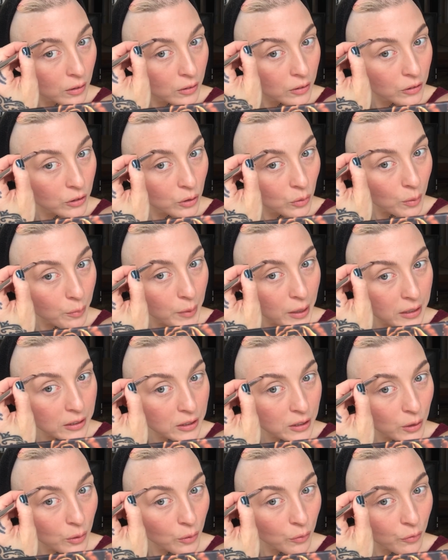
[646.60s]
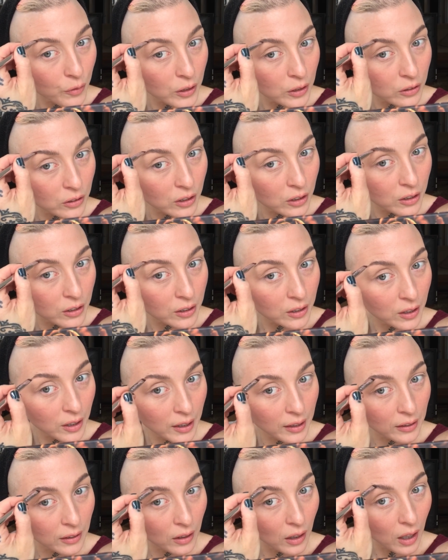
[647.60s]
Do what makes you feel good
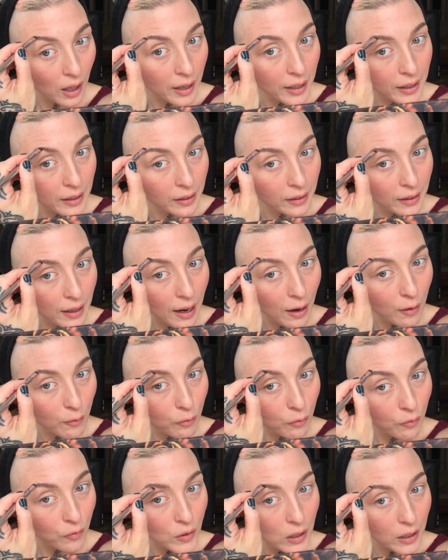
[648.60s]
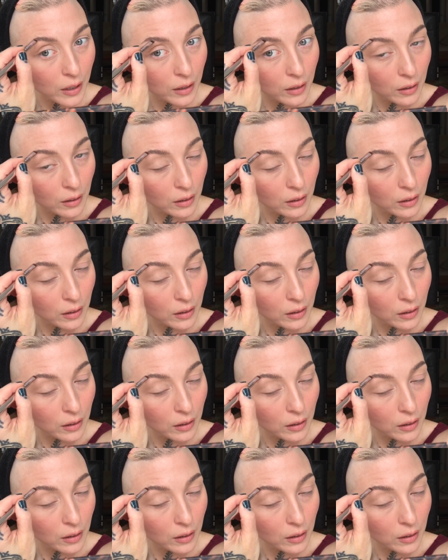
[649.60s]
and light and have fun,